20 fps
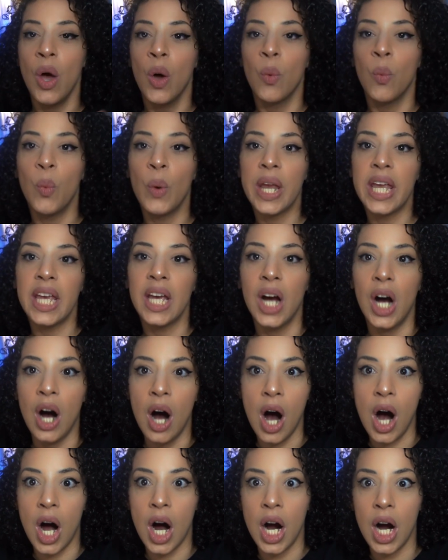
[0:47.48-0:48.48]
We
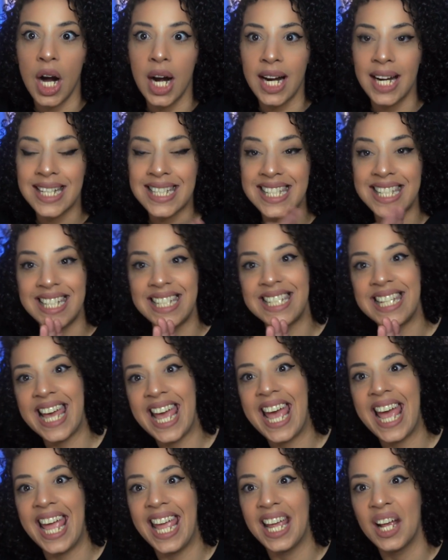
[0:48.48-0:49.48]
are
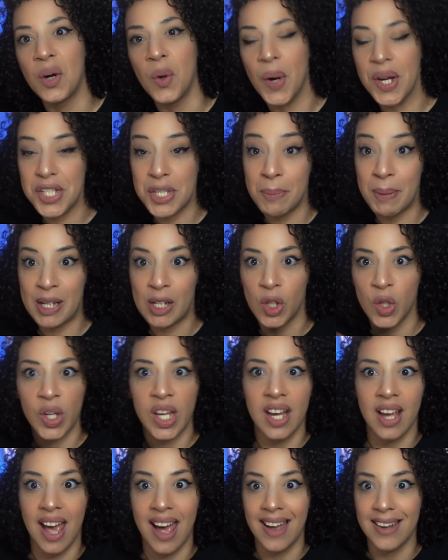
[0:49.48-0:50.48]
today going to be
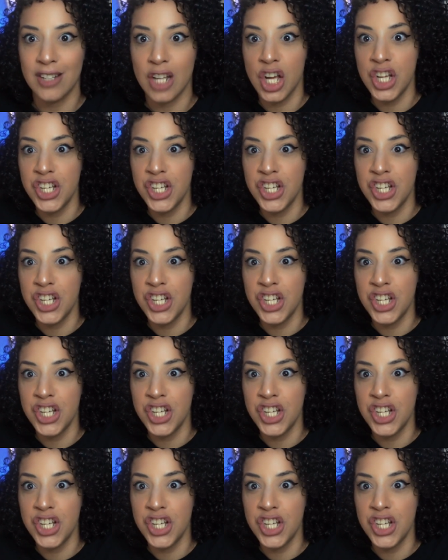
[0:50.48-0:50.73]
looking at